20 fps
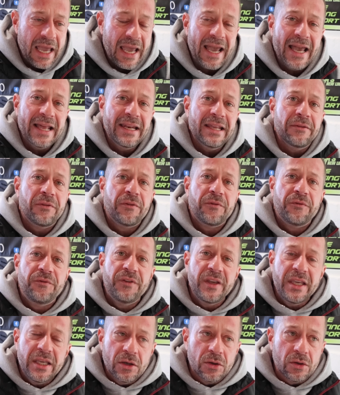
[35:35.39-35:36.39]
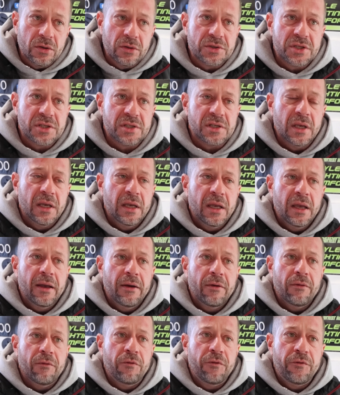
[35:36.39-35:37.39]
and it feels
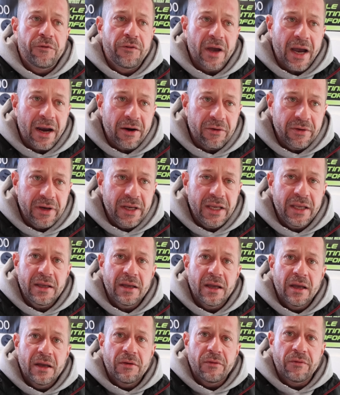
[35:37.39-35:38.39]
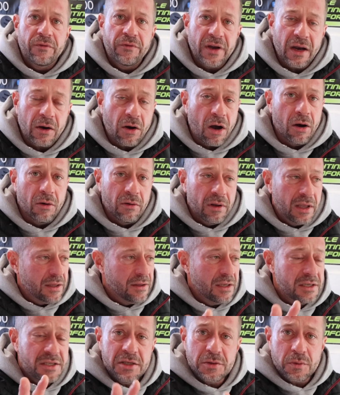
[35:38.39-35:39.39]
very, oh,
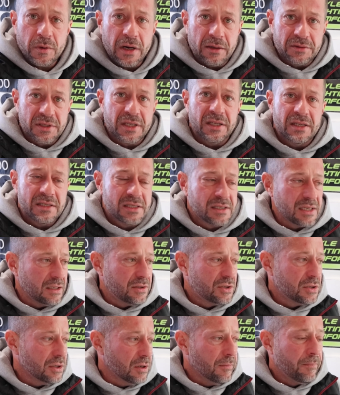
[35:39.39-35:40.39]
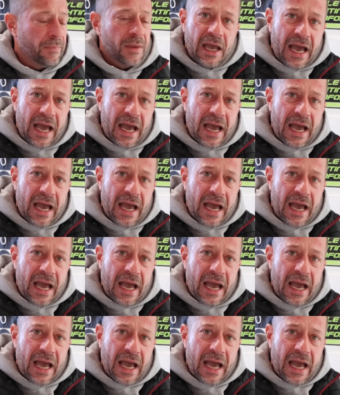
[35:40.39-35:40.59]
this is what I was gonna say too.